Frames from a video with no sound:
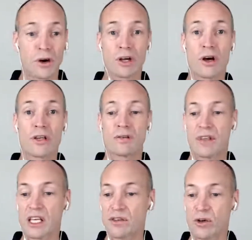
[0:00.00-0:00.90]
All right, guys,
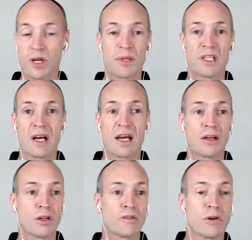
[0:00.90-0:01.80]
thanks for joining me today.
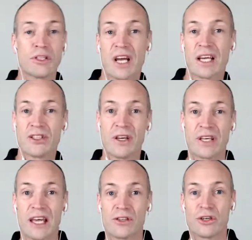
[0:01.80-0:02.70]
I look forward to chatting to you
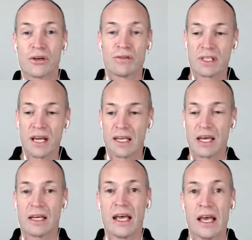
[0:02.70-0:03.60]
again soon. Take
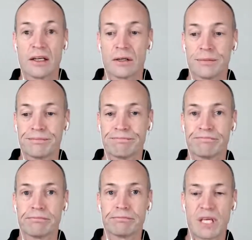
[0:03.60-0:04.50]
care and
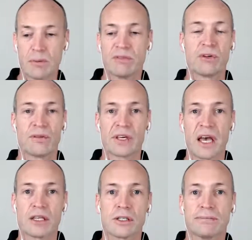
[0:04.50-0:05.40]
keep your foot on the
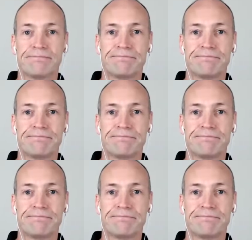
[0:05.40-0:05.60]
gas.